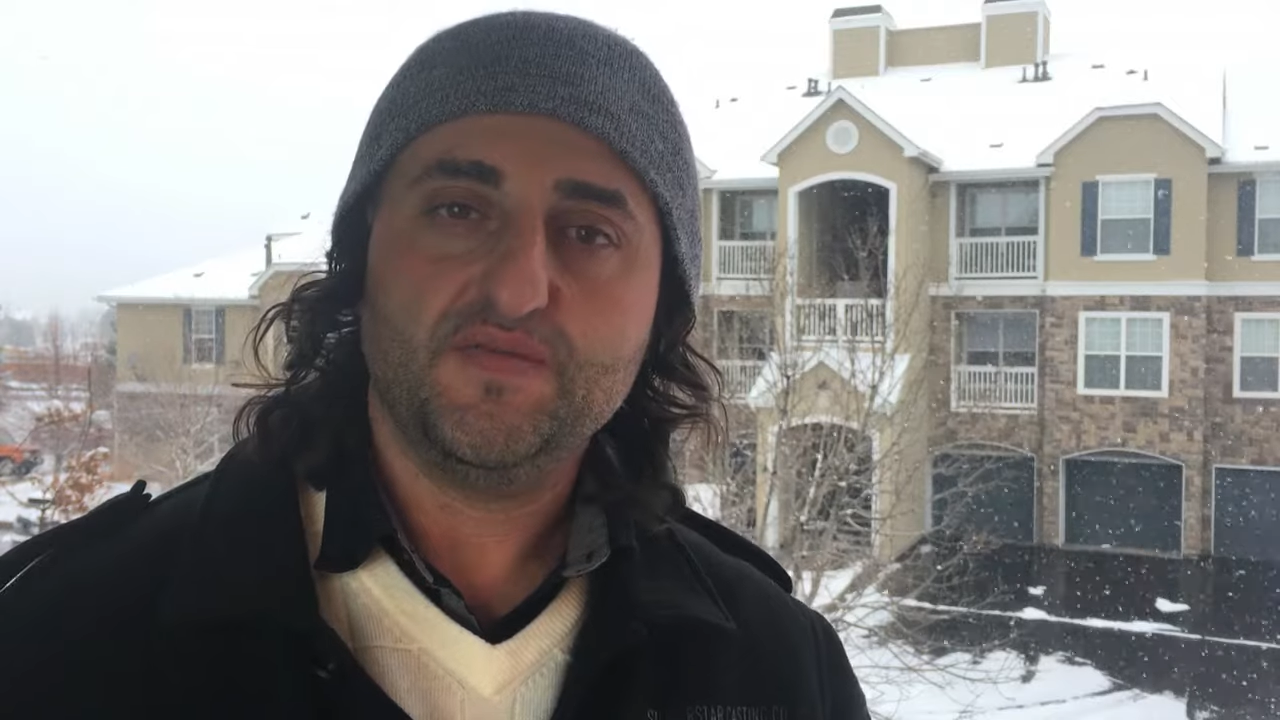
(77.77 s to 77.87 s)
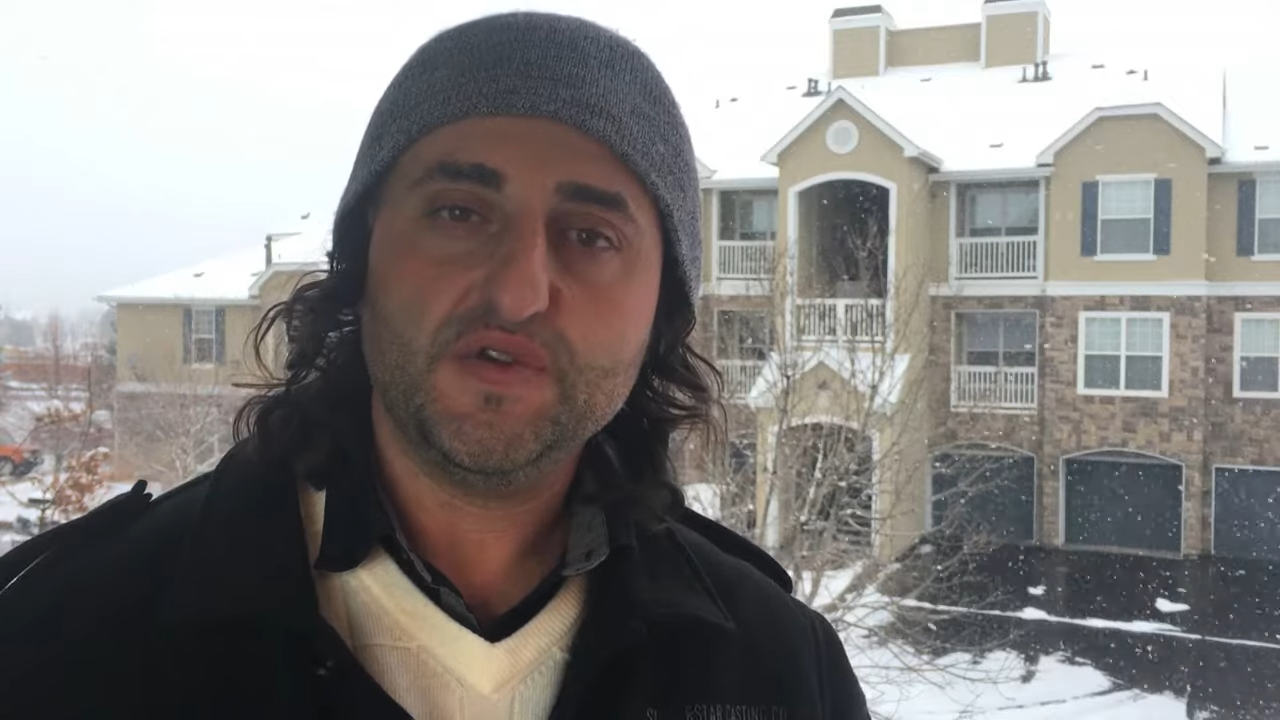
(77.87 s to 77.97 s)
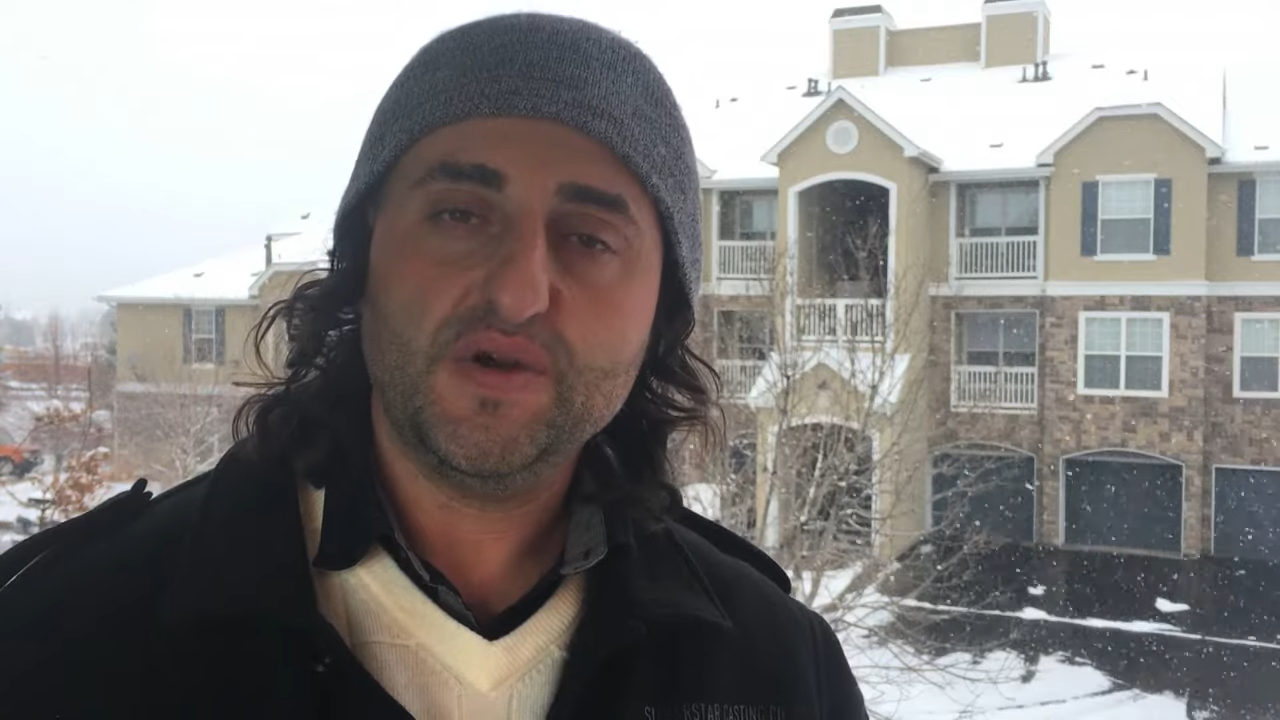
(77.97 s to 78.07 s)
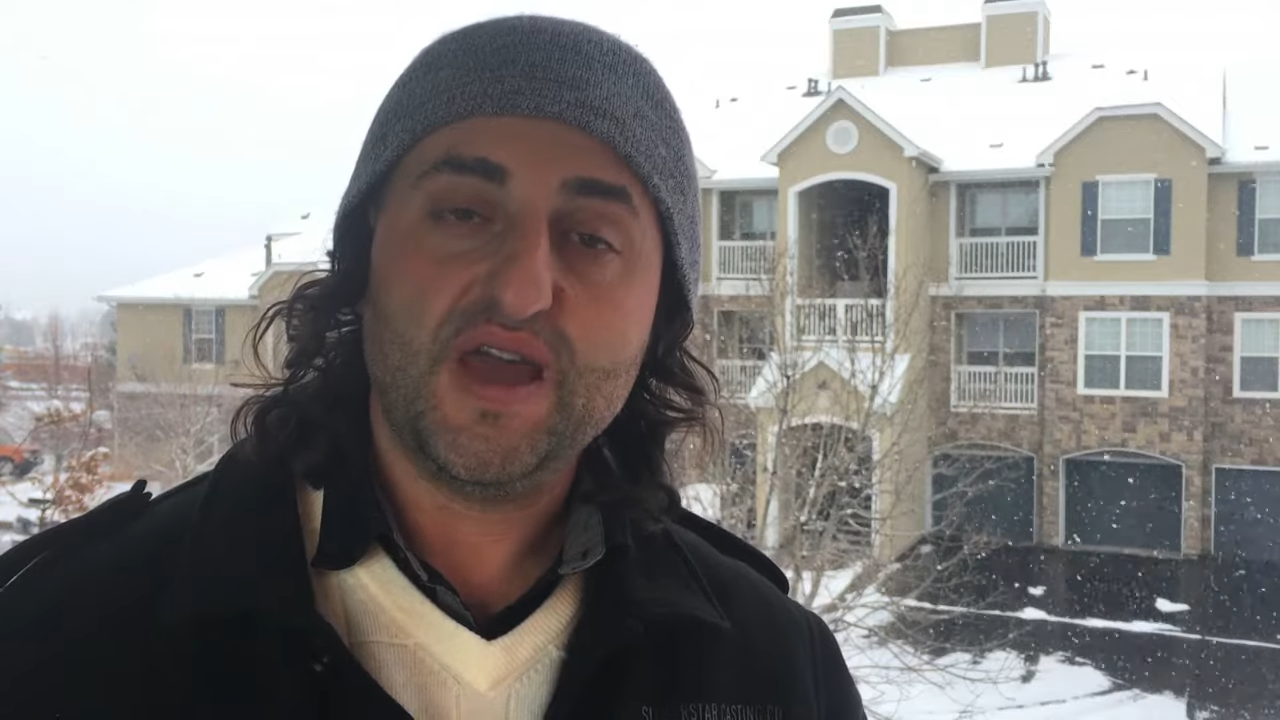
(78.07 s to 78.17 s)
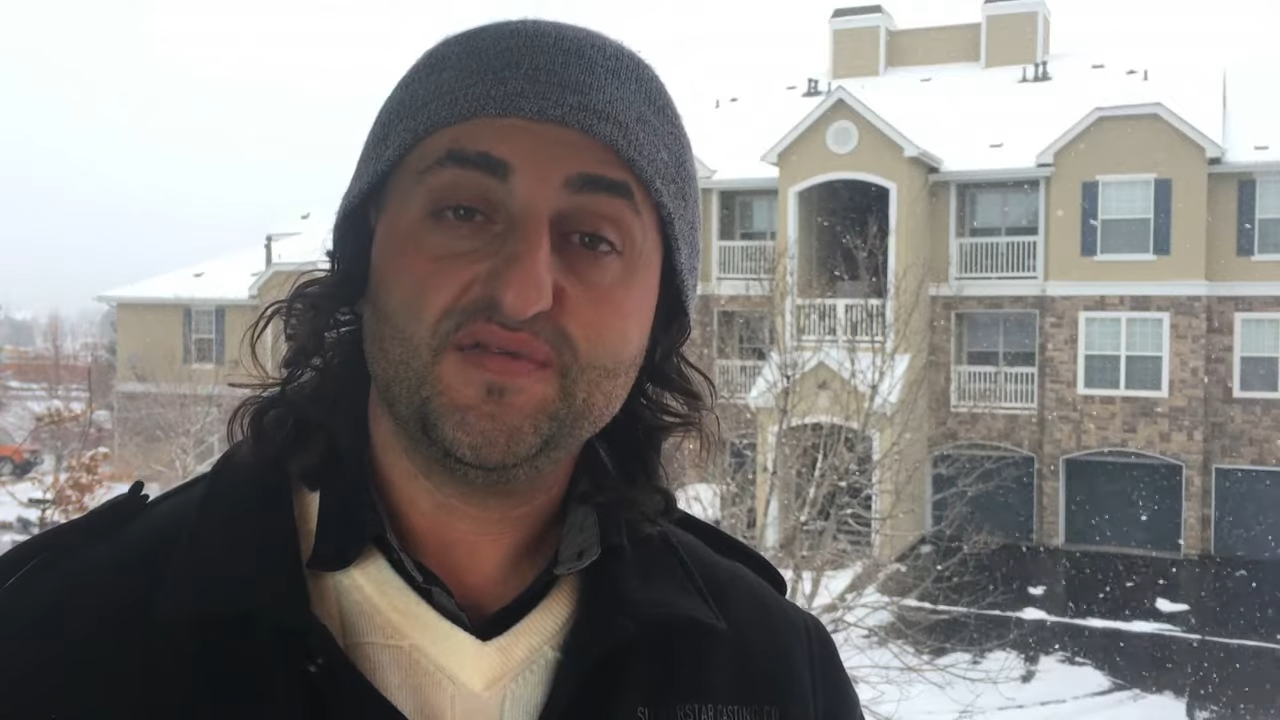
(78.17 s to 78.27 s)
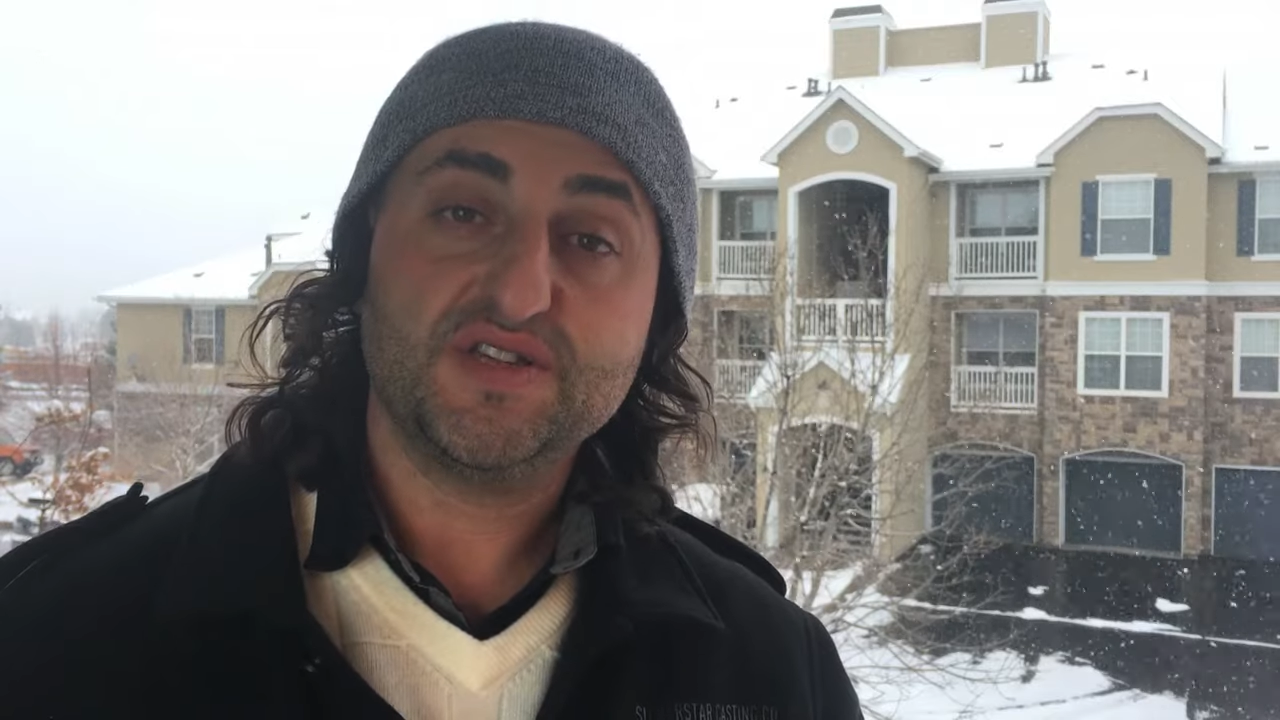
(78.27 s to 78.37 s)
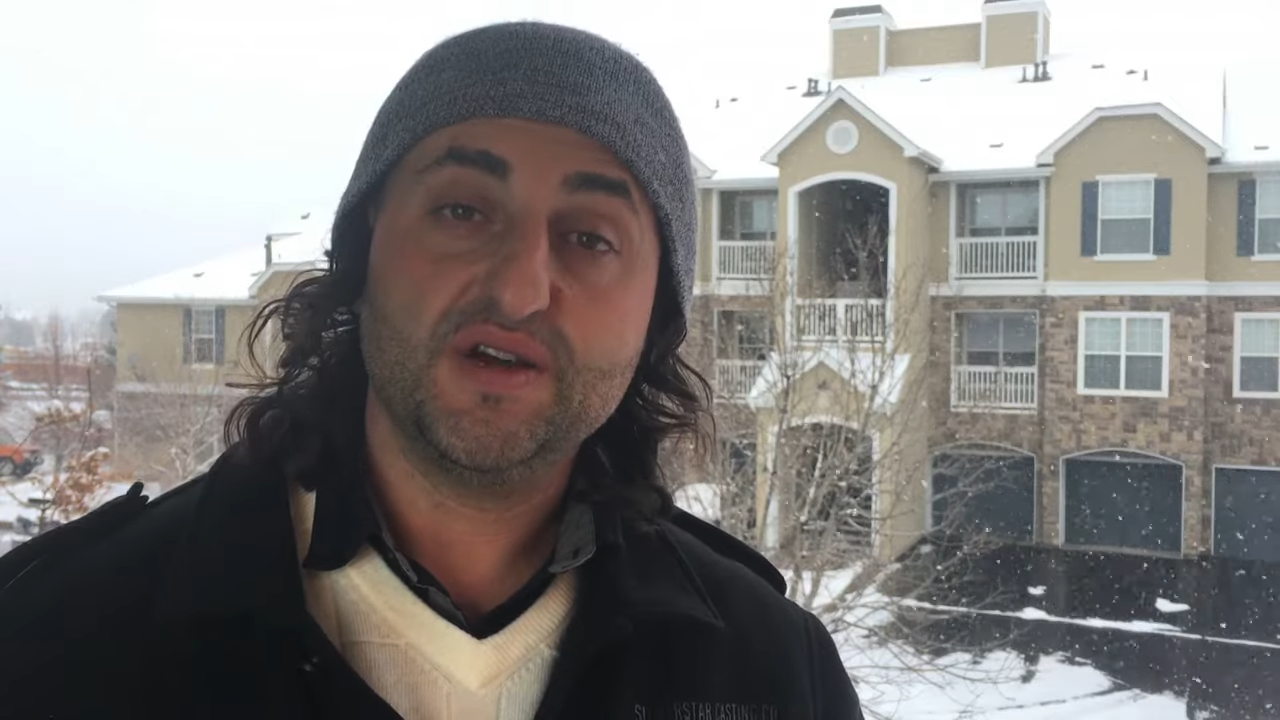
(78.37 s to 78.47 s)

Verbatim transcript: You have to